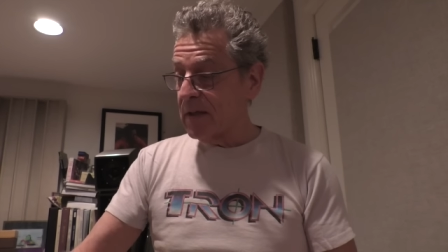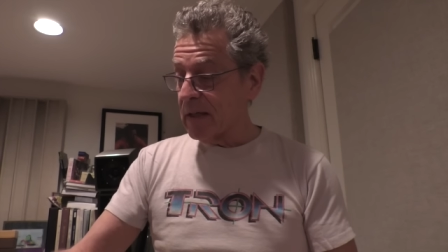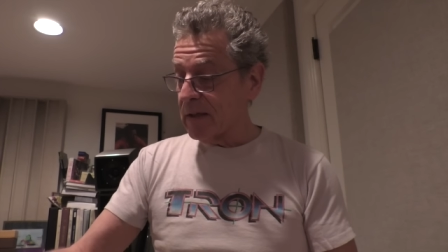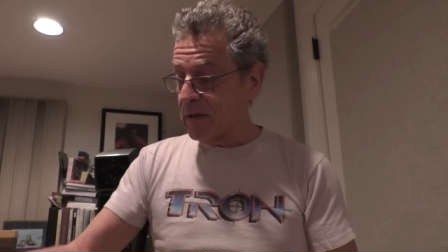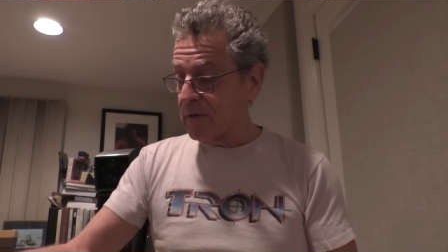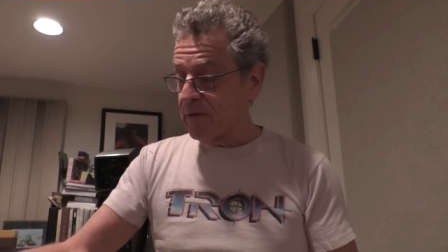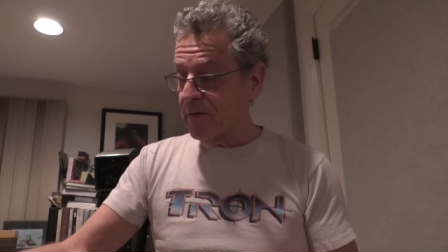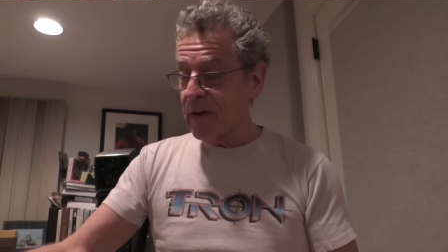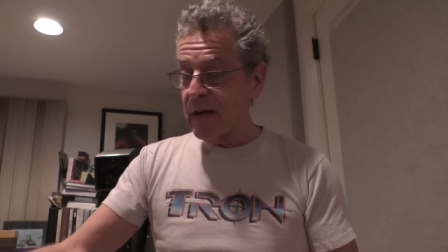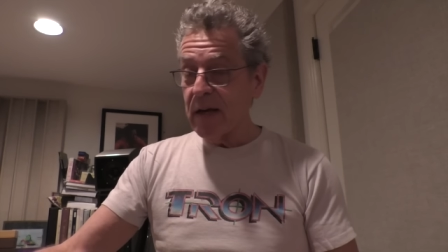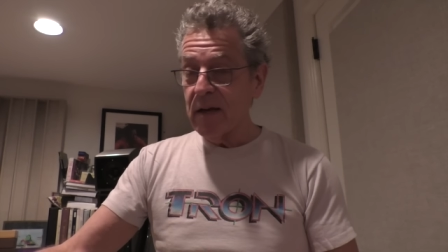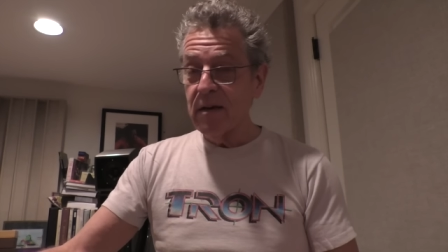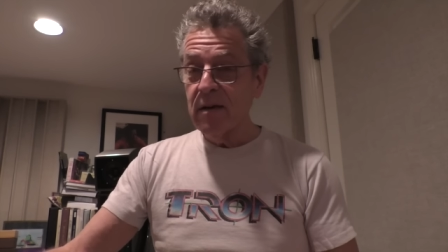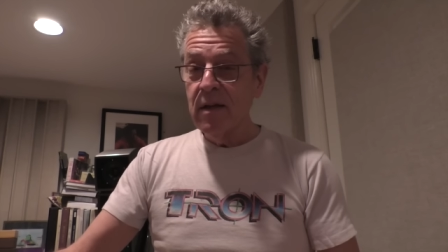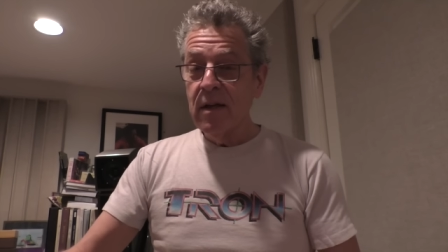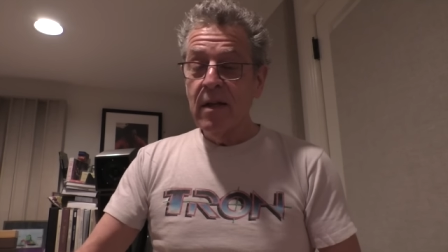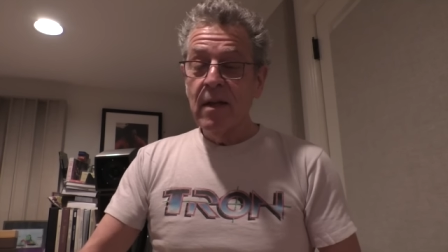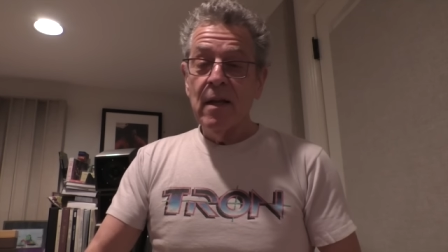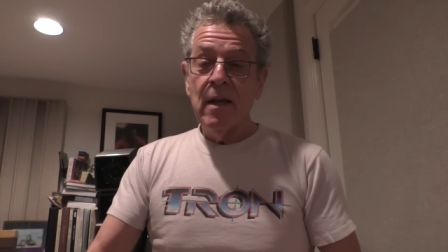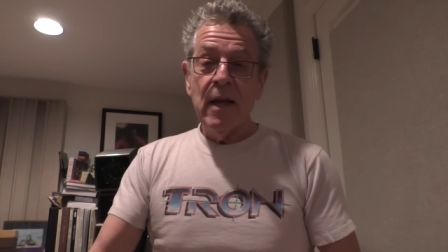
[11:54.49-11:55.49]
You get the fan
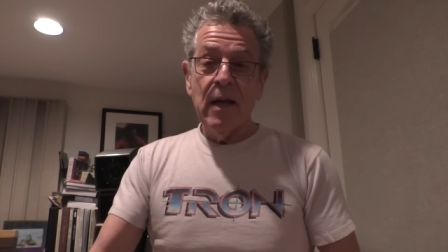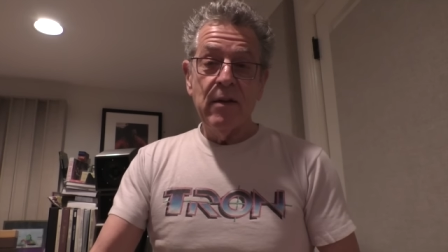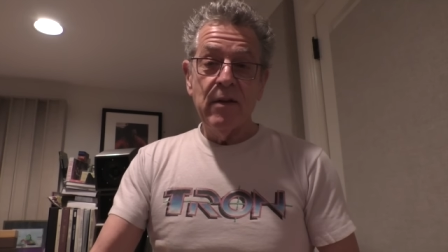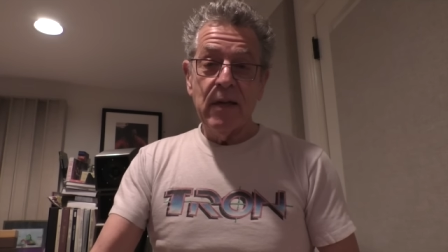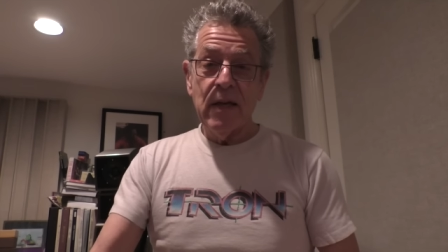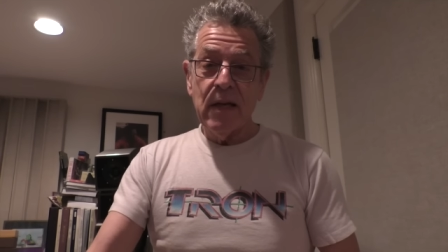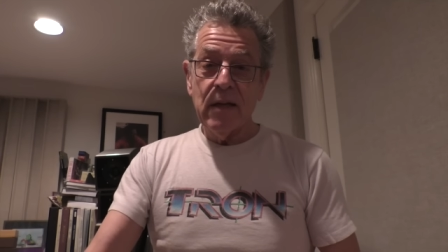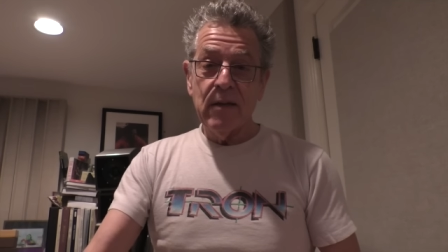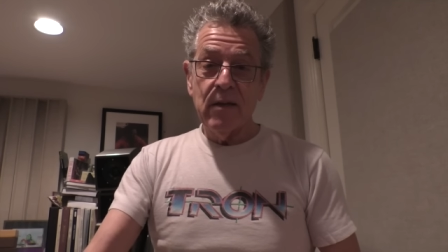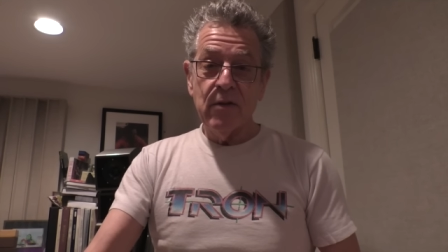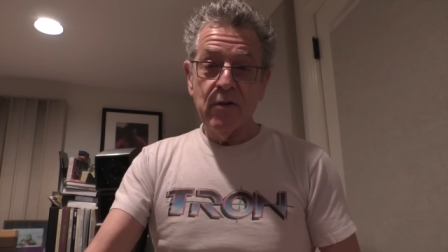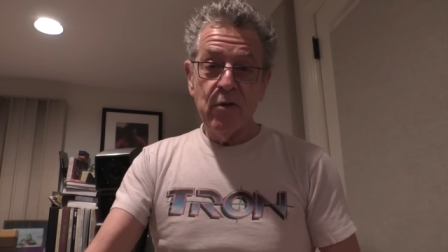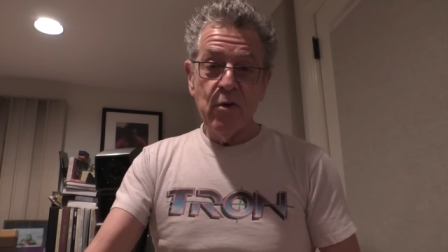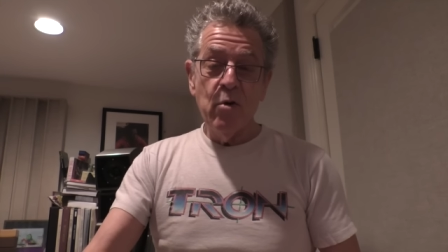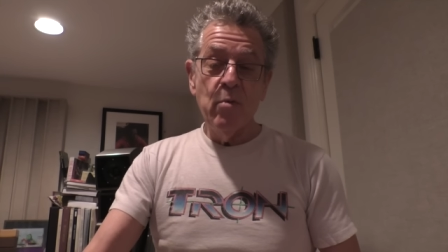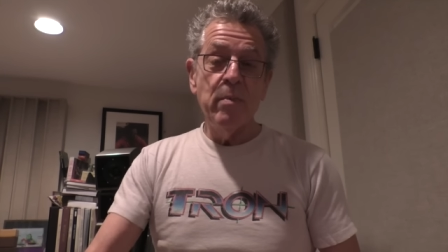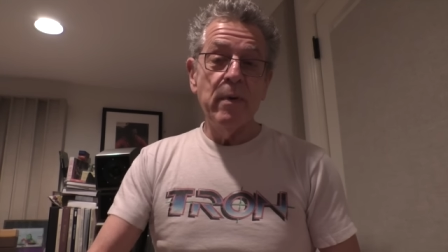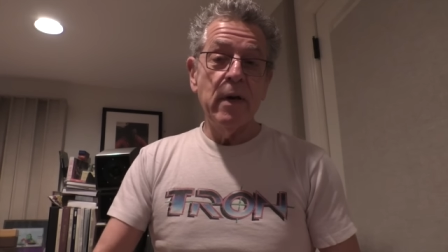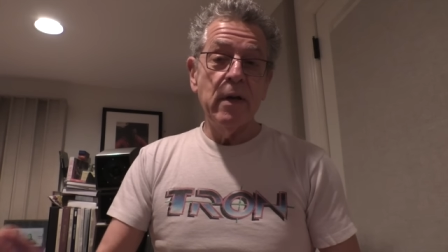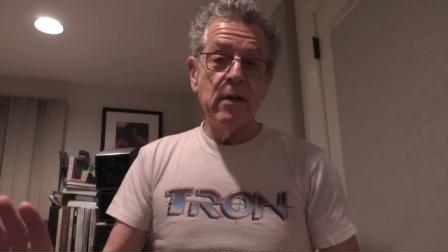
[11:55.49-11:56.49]
and you get the
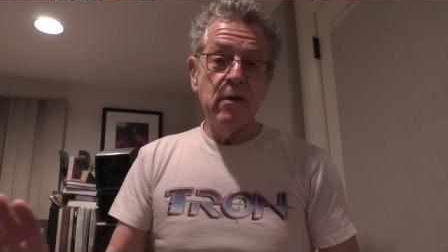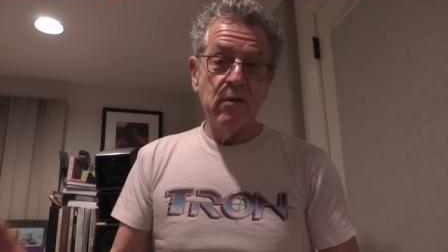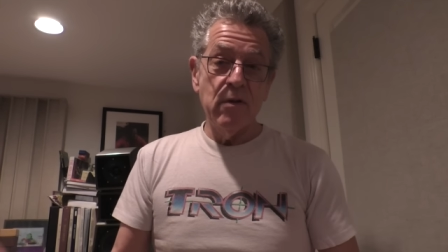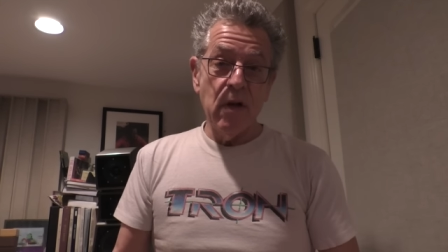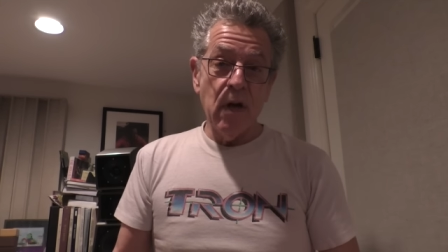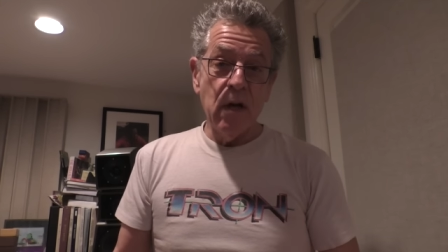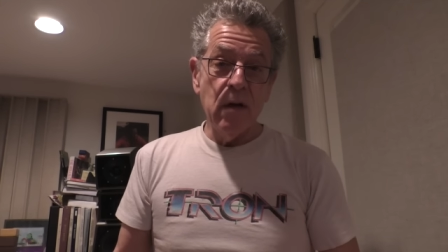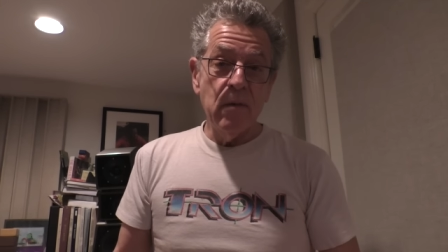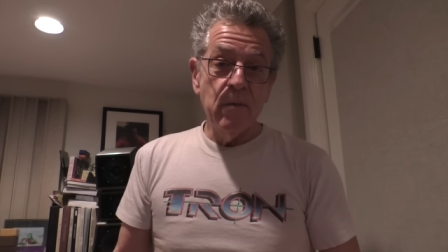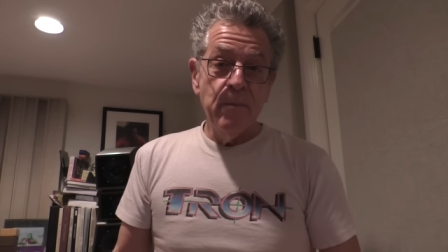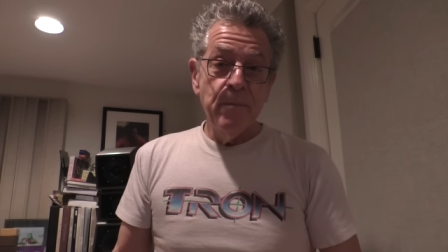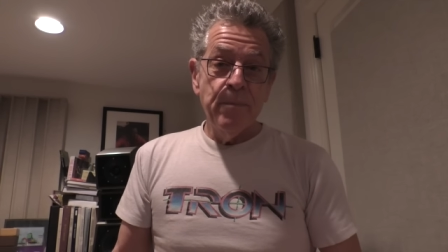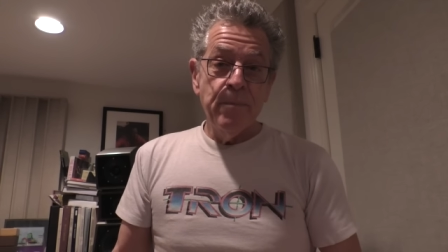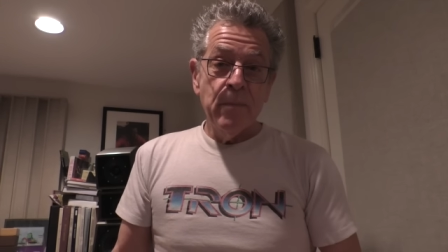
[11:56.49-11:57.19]
tube and you're done.